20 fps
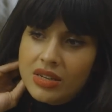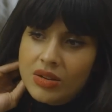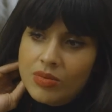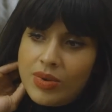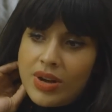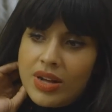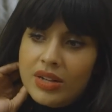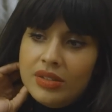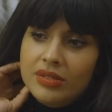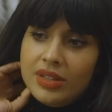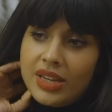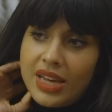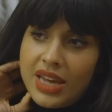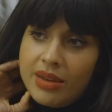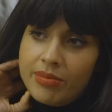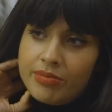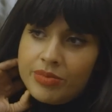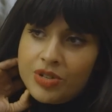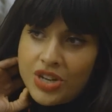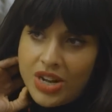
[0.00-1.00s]
Well,
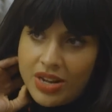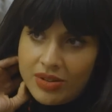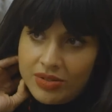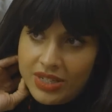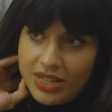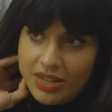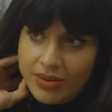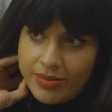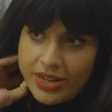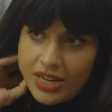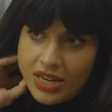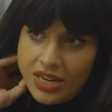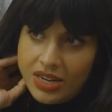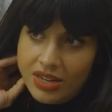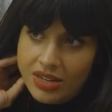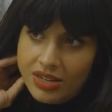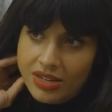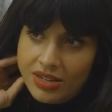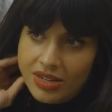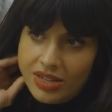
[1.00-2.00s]
keep shouting about it.
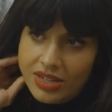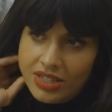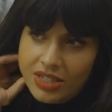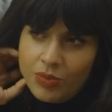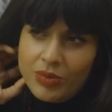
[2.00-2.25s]
And So